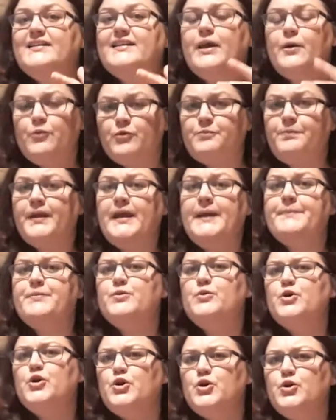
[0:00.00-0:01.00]
There were
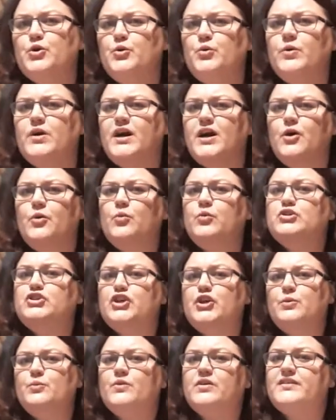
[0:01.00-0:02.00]
people who were
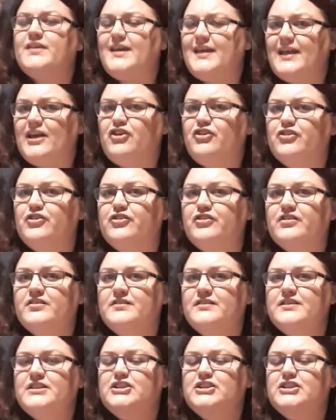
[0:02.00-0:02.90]
doing what they could